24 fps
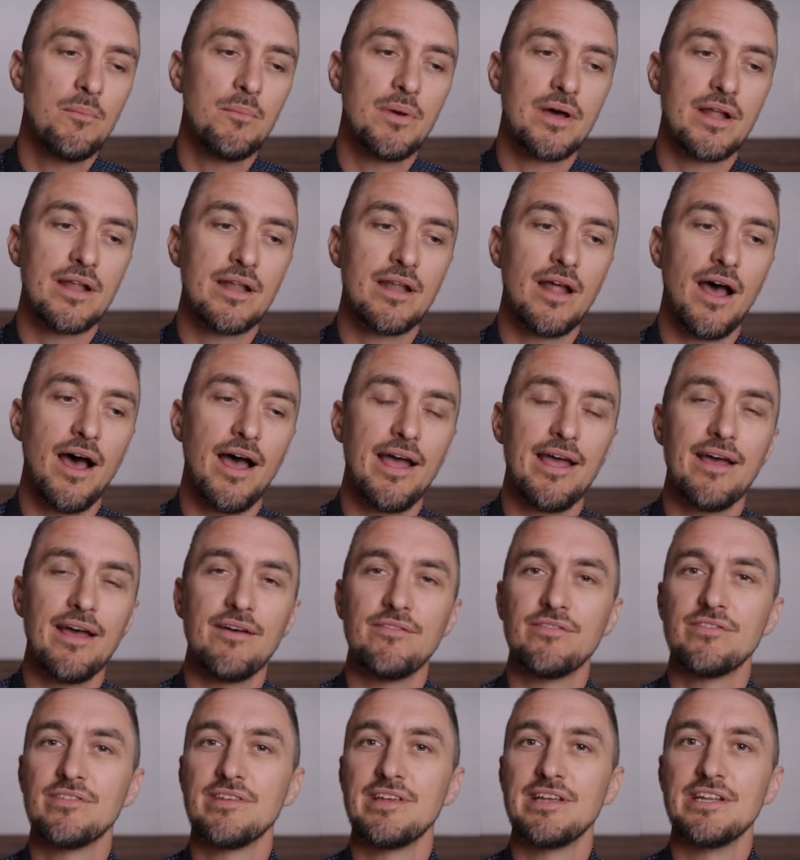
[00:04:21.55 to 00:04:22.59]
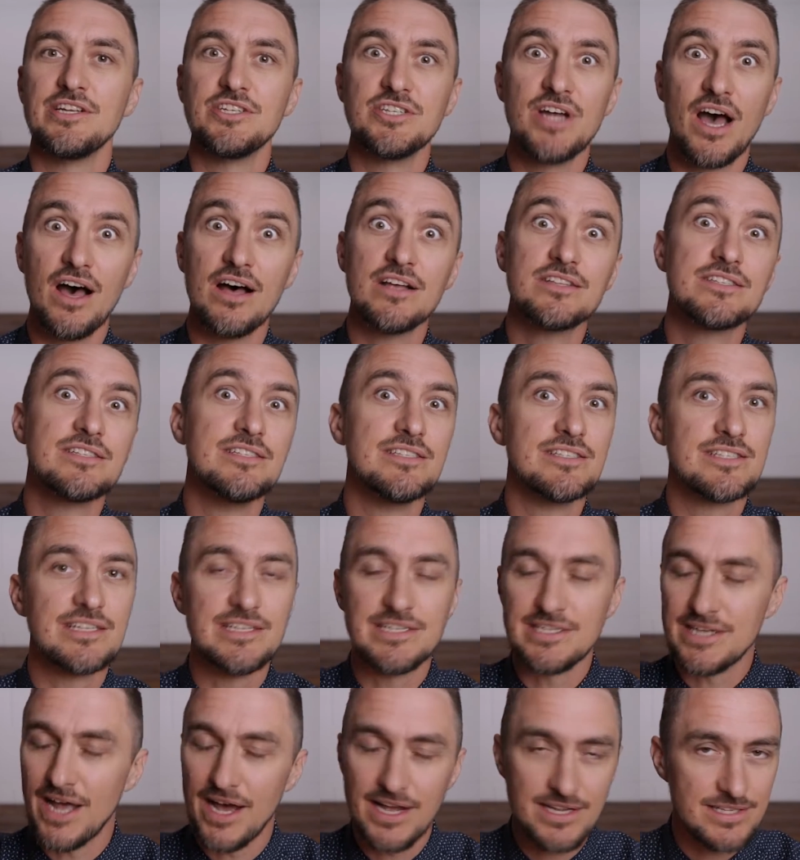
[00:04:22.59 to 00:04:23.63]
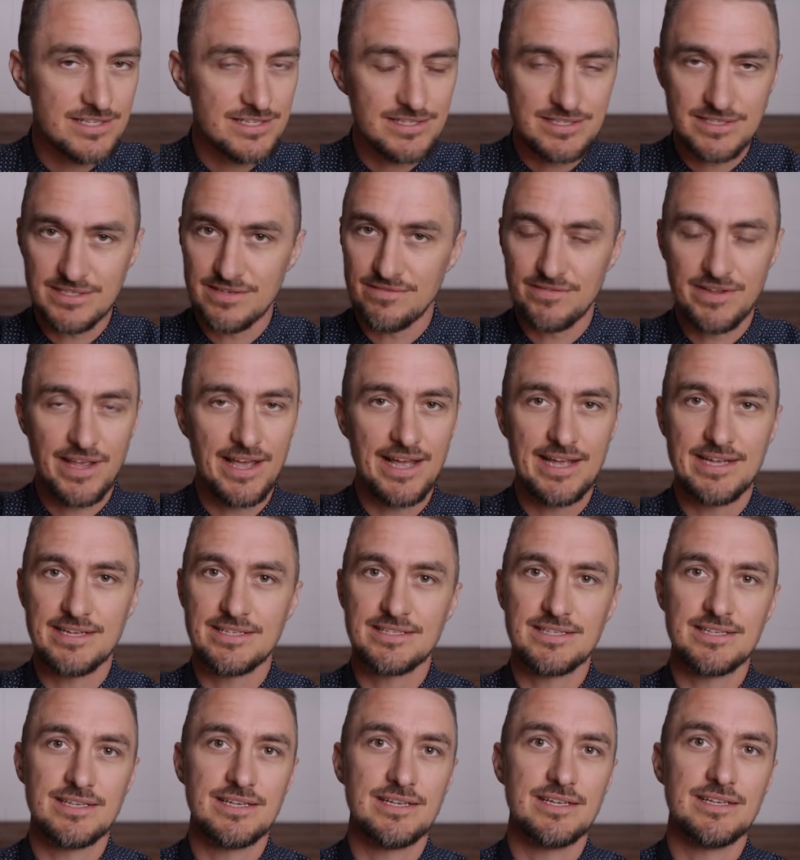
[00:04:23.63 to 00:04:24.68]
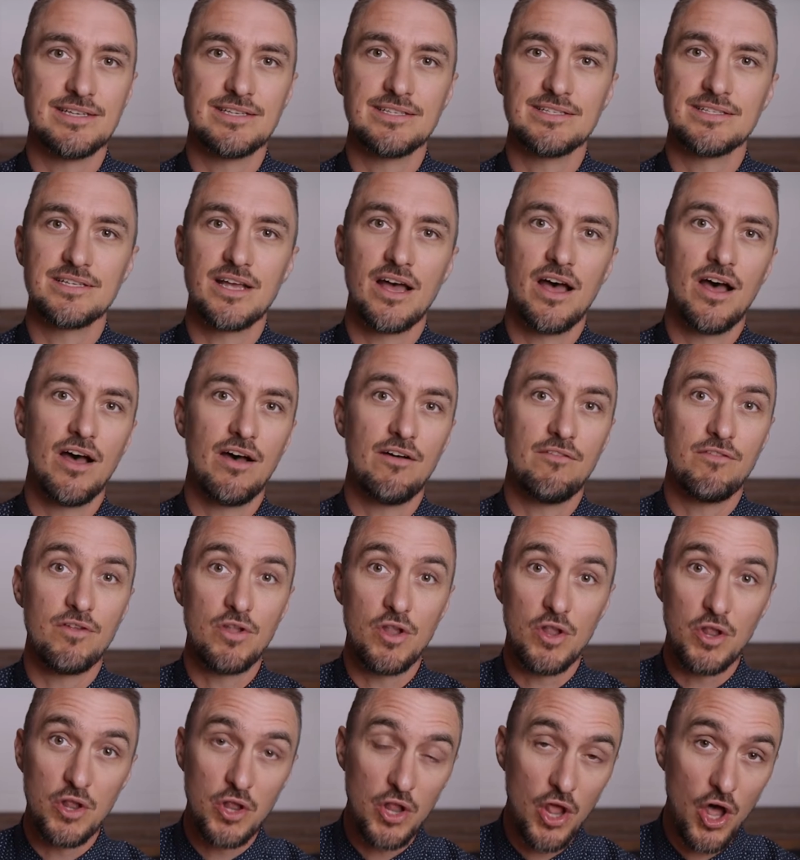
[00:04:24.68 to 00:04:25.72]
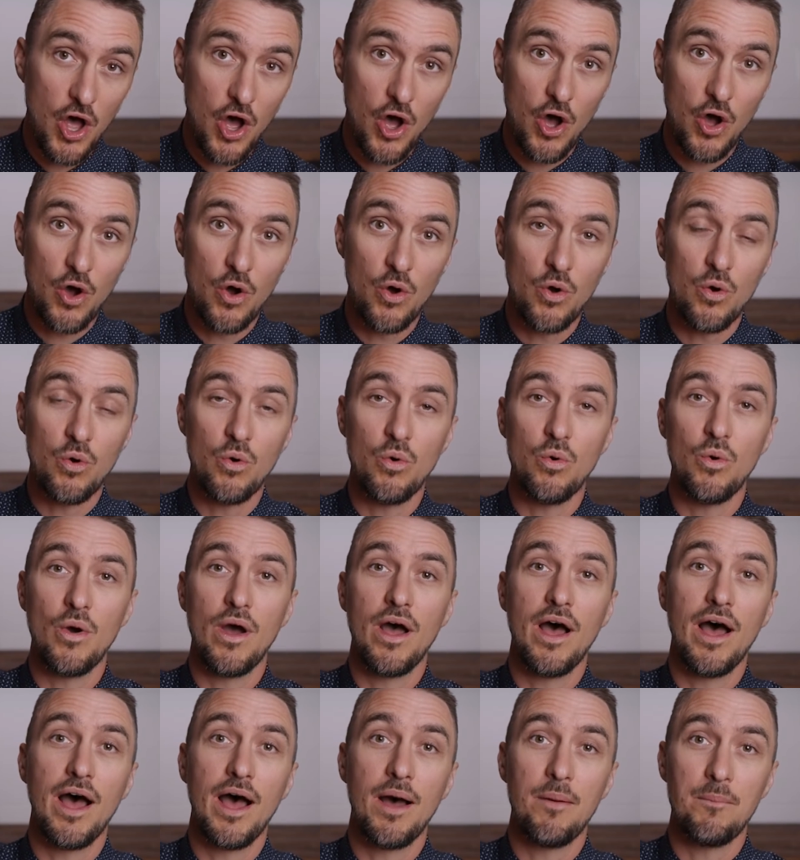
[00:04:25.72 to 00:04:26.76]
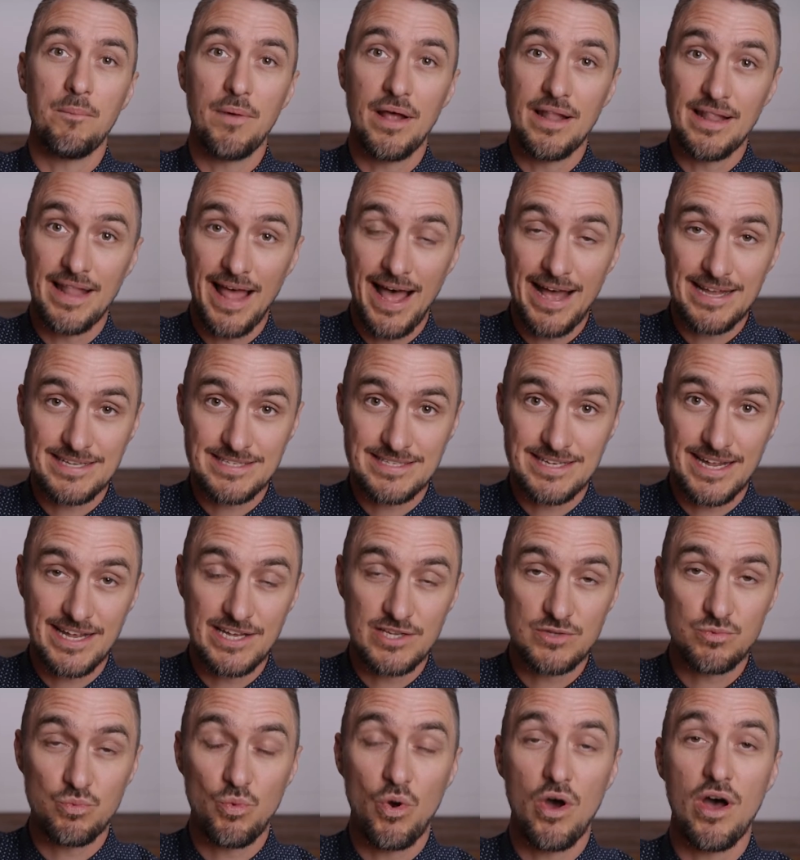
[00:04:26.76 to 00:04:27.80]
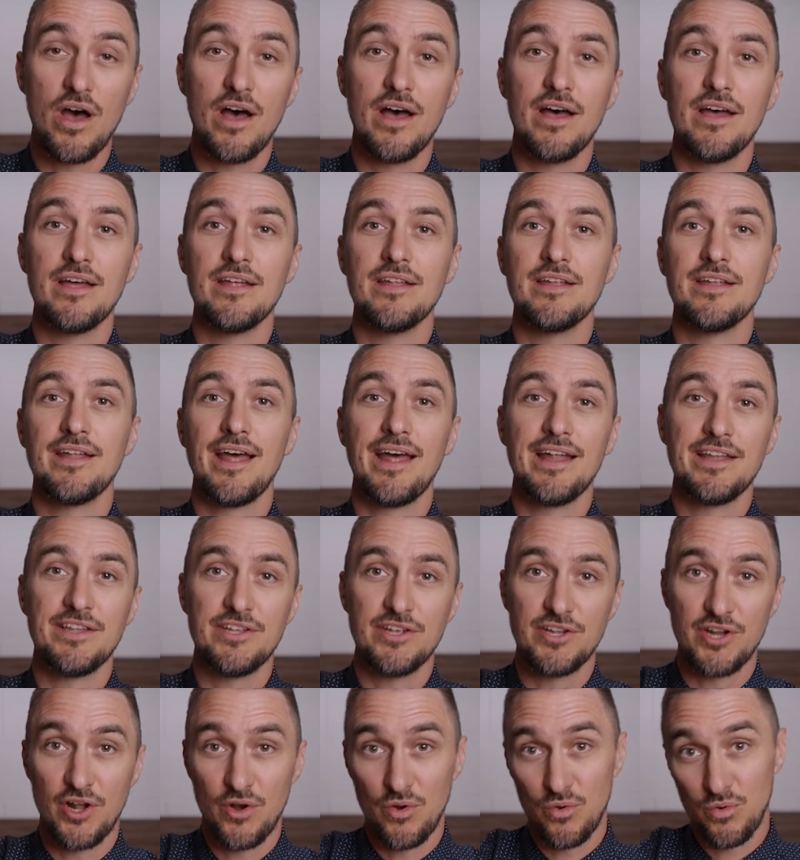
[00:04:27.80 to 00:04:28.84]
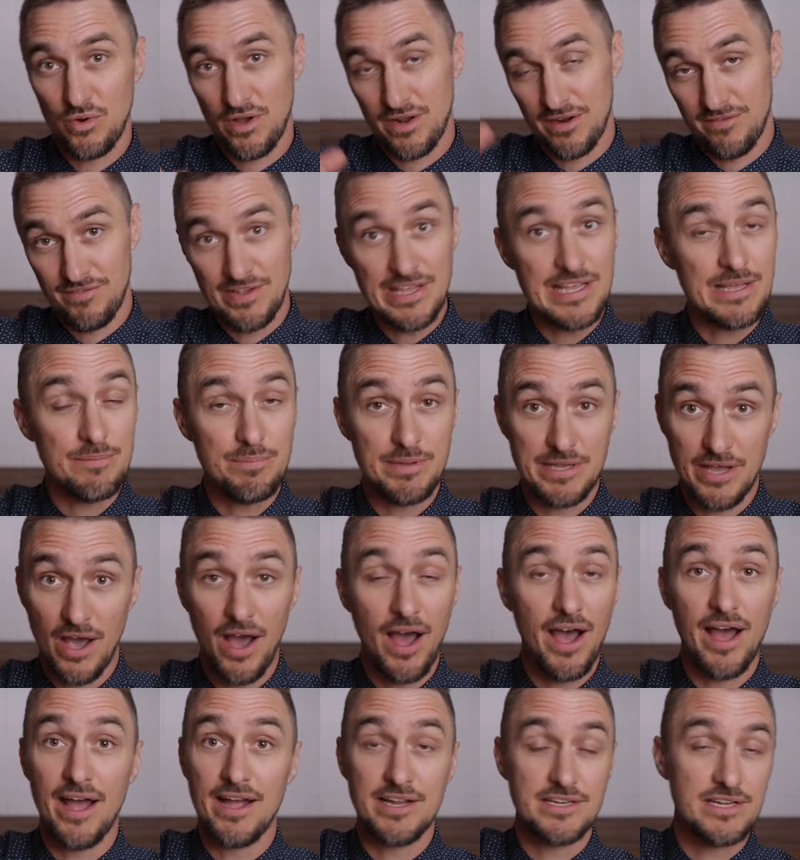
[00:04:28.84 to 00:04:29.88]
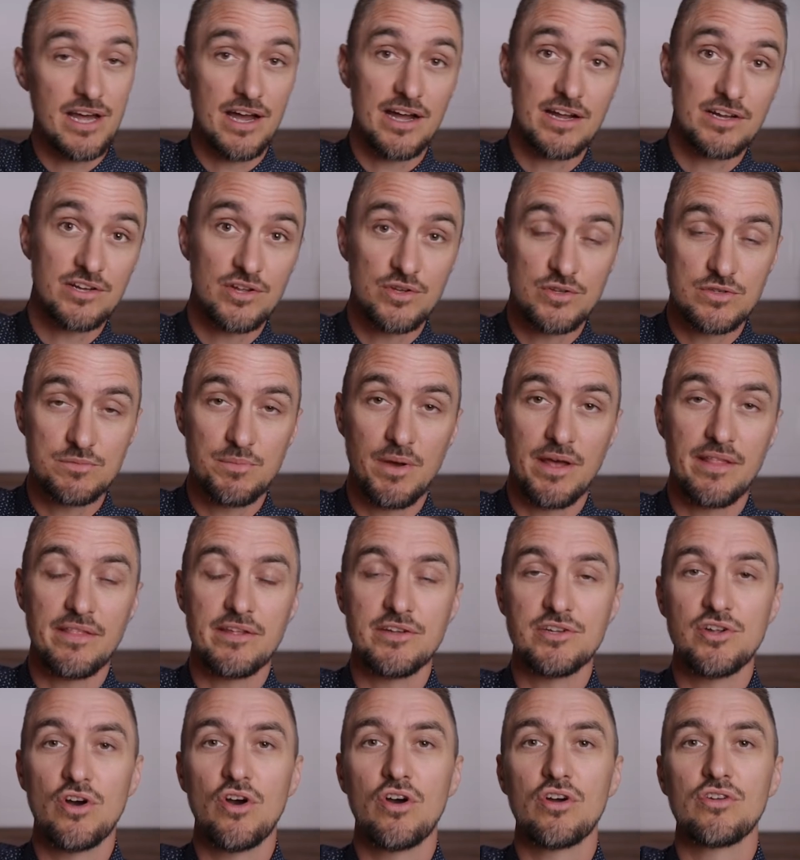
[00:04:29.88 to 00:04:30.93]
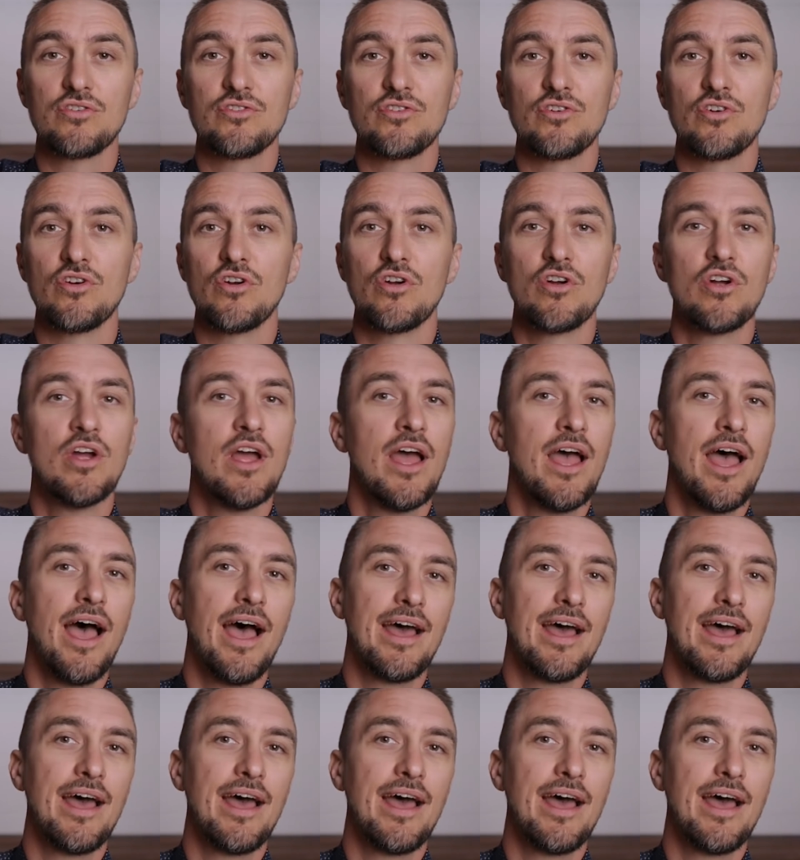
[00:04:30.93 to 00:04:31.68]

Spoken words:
But I have seen dozens and dozens of cases of low elastase 1 and, you know, kind of EPI diagnosed by the doctor.